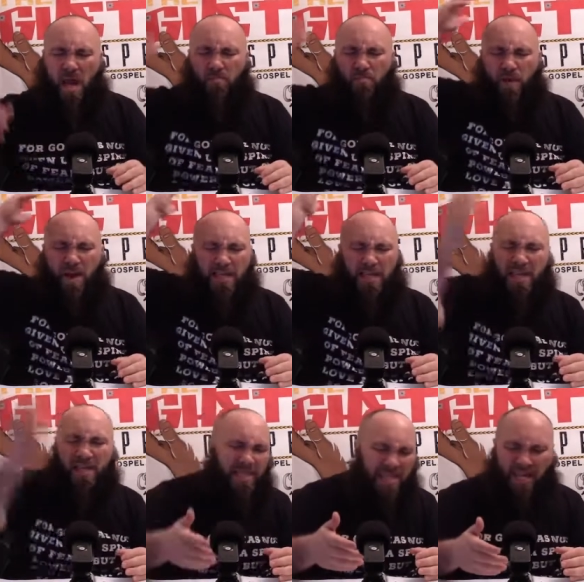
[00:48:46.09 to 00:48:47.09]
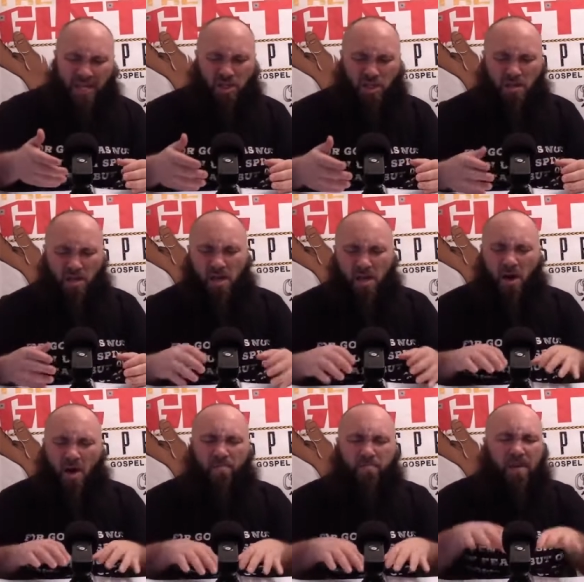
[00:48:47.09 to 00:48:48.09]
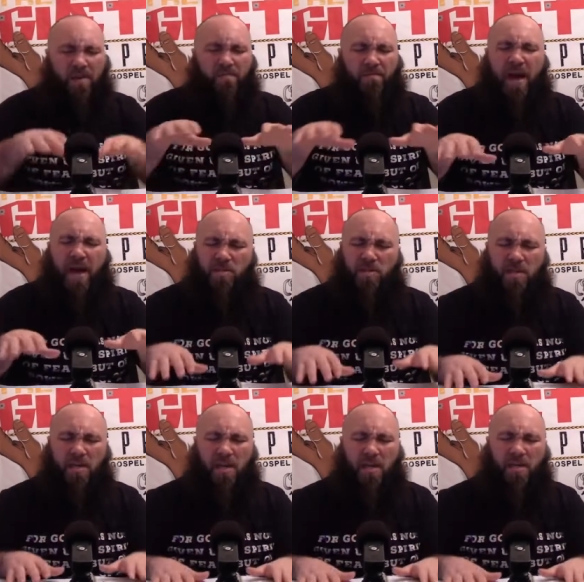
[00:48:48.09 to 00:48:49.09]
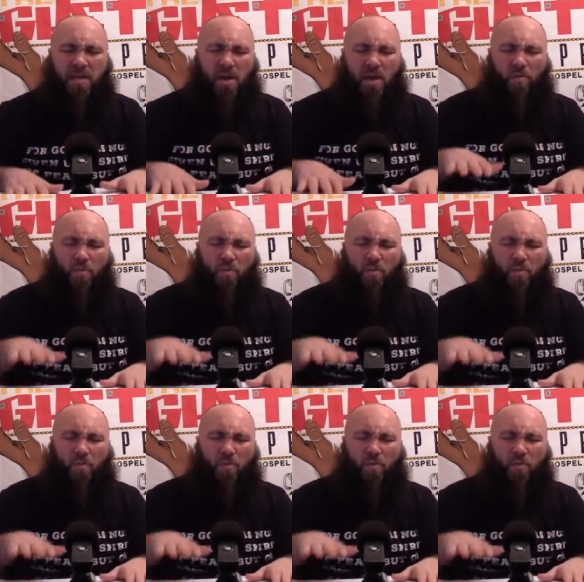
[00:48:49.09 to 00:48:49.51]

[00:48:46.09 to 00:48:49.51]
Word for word: And break the addiction of being fascinated